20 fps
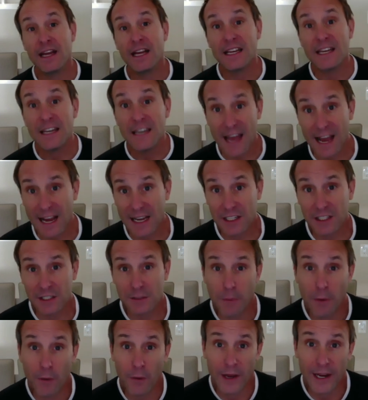Next
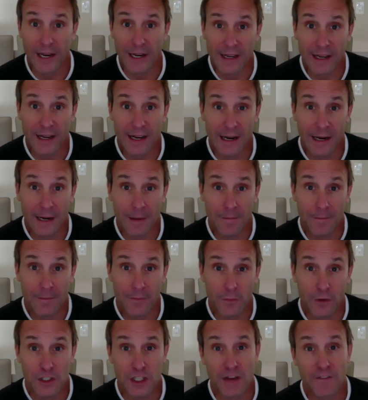point,
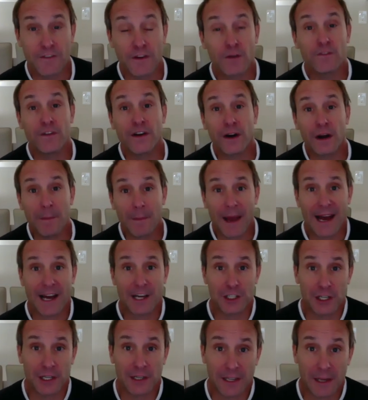which I feel very
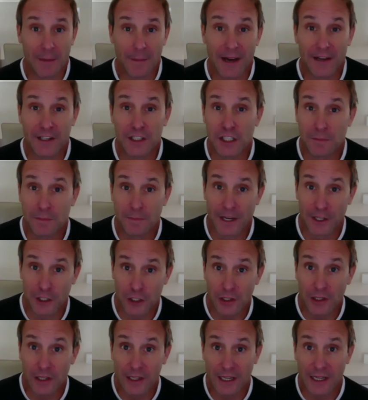passionately about,
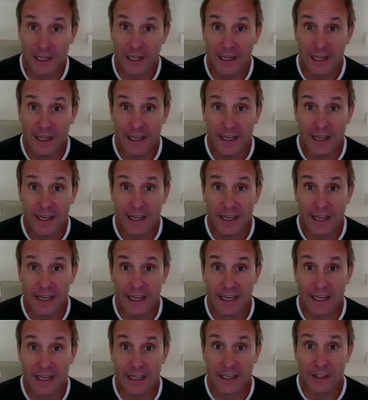especially
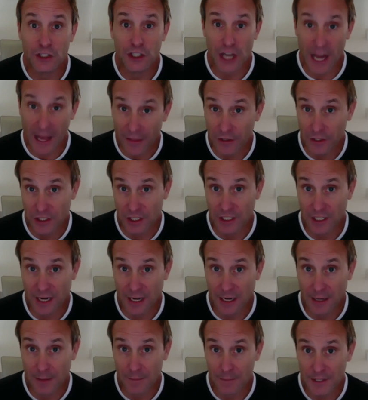in challenging
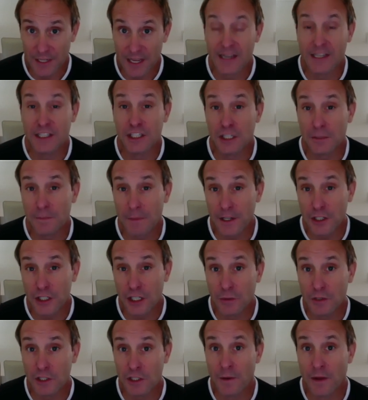times, and especially
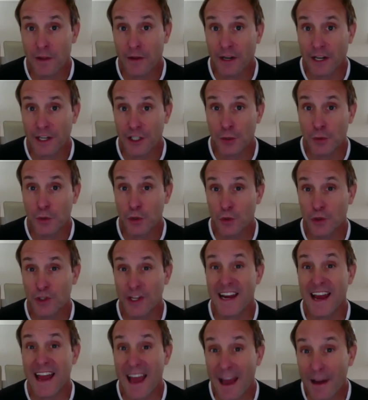with smaller customers, is that
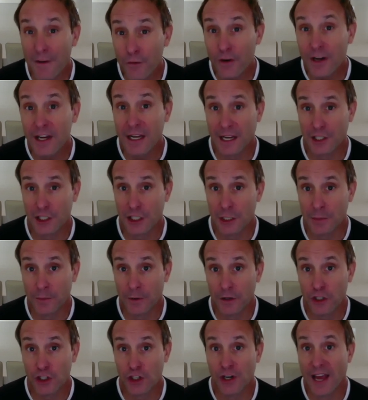every customer
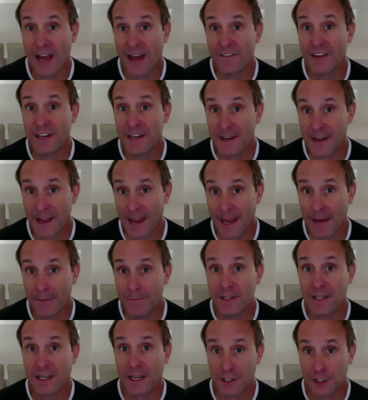should have a named
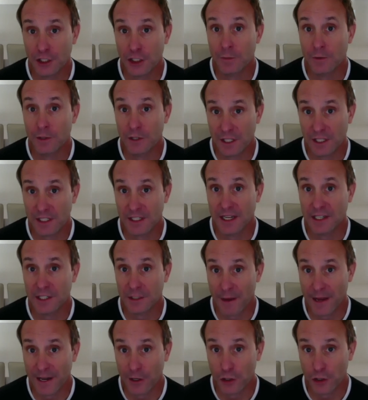customer success
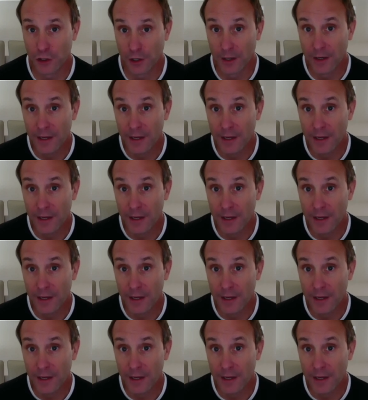manager.